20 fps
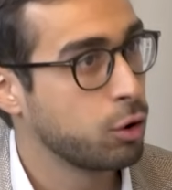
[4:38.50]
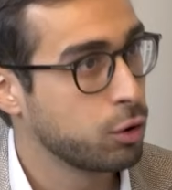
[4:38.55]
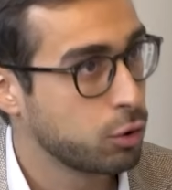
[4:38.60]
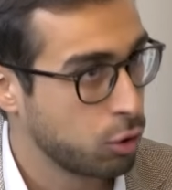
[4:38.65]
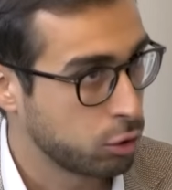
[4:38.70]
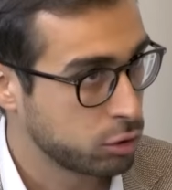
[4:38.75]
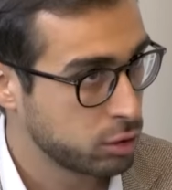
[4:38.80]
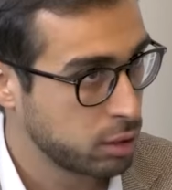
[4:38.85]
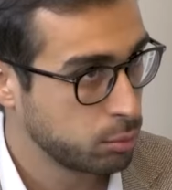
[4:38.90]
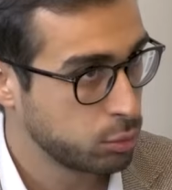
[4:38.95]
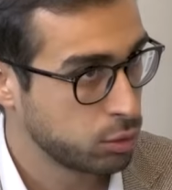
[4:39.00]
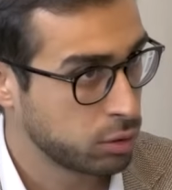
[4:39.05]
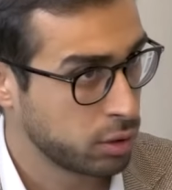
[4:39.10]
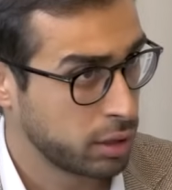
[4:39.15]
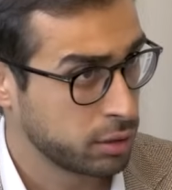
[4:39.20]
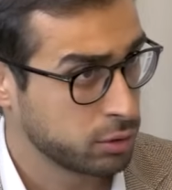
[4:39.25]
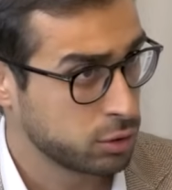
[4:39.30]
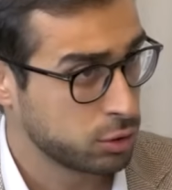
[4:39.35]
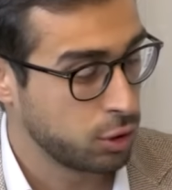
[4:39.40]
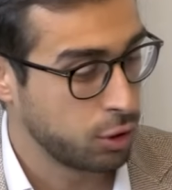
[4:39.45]
cocktail book
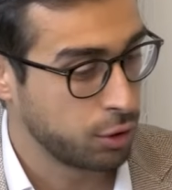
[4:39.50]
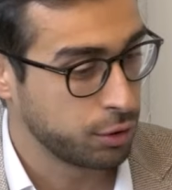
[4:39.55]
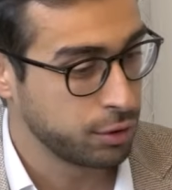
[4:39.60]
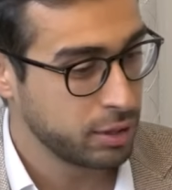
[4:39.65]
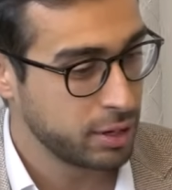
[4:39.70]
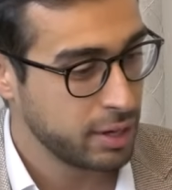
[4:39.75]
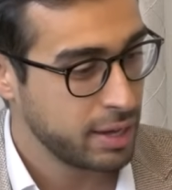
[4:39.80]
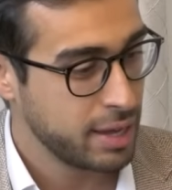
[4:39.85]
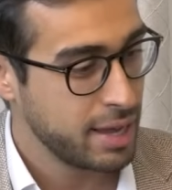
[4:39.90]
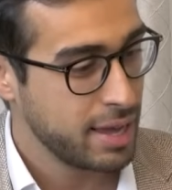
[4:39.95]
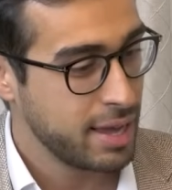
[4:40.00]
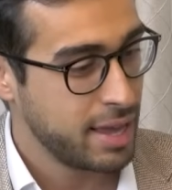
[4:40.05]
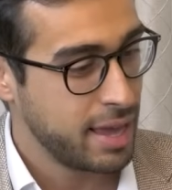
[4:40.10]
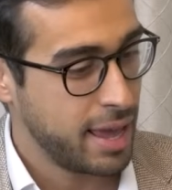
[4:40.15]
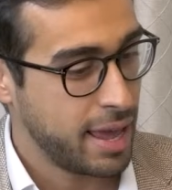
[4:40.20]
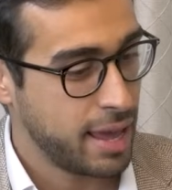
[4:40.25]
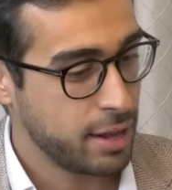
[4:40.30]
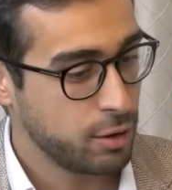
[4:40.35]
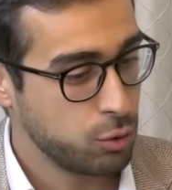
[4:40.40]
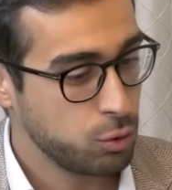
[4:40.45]
and so on,
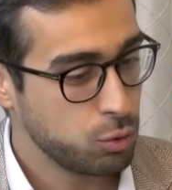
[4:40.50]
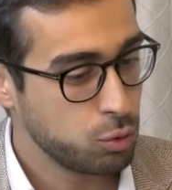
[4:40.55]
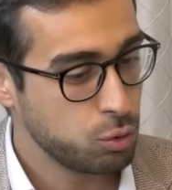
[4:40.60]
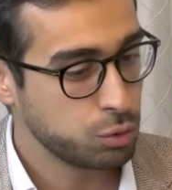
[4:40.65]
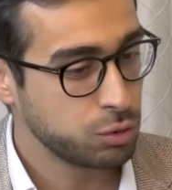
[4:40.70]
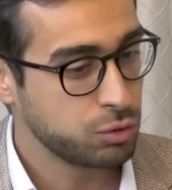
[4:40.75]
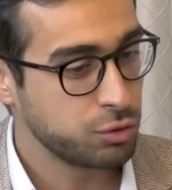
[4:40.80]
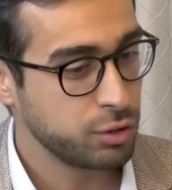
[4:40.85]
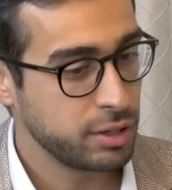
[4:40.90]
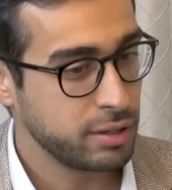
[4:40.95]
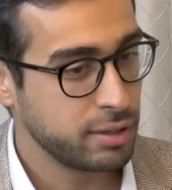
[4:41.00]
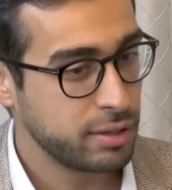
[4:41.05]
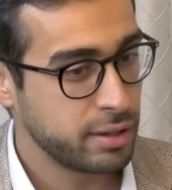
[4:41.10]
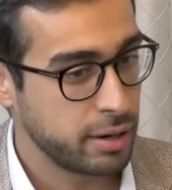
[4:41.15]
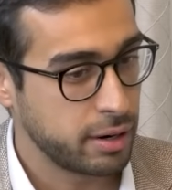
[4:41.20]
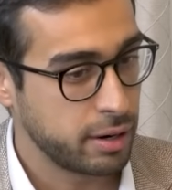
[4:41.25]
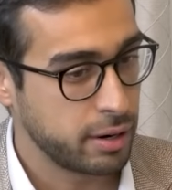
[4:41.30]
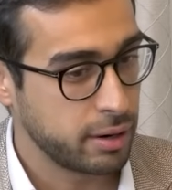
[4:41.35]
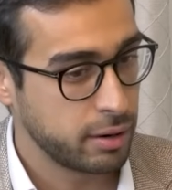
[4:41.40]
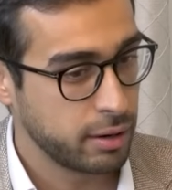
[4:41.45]
and you could read
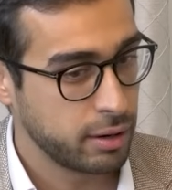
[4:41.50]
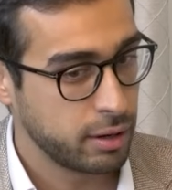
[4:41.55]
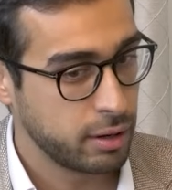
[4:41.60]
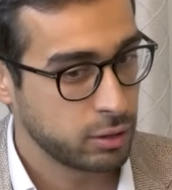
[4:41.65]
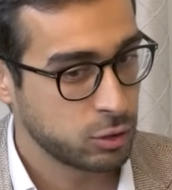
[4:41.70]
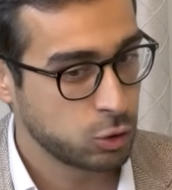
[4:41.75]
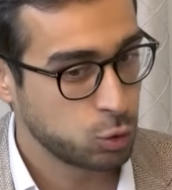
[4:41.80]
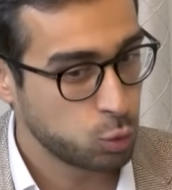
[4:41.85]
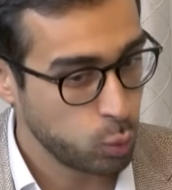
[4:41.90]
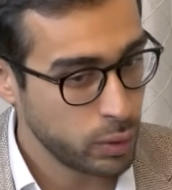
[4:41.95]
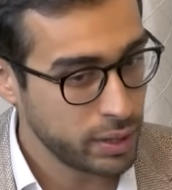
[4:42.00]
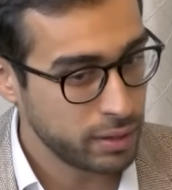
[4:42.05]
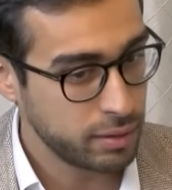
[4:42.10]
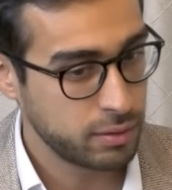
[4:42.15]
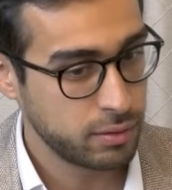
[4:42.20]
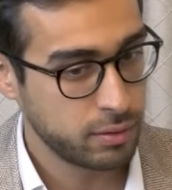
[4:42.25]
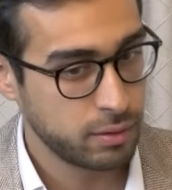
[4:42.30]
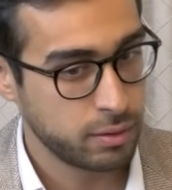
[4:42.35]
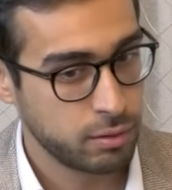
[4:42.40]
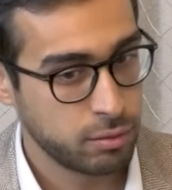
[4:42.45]
there
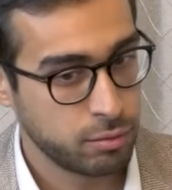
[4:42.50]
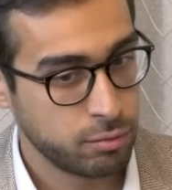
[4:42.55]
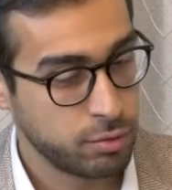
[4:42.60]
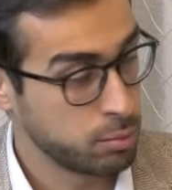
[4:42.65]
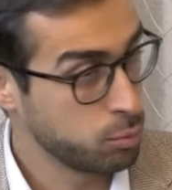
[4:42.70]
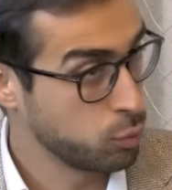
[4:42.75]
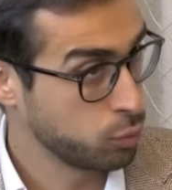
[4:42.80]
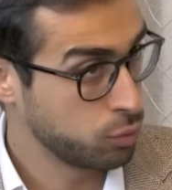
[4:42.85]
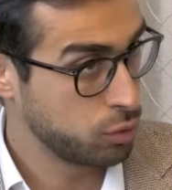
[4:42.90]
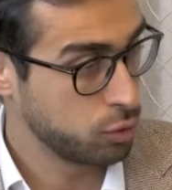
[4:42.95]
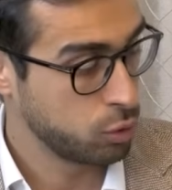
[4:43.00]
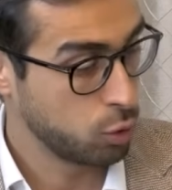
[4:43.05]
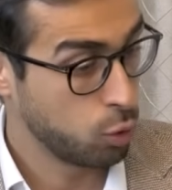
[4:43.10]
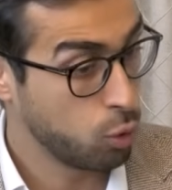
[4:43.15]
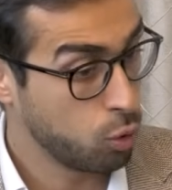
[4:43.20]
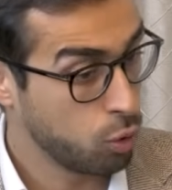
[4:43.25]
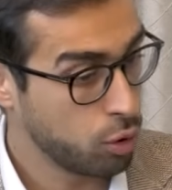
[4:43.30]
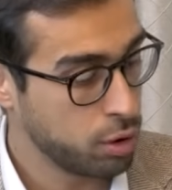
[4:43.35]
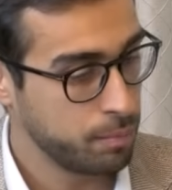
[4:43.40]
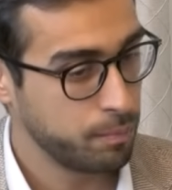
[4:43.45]
sweet vermouth or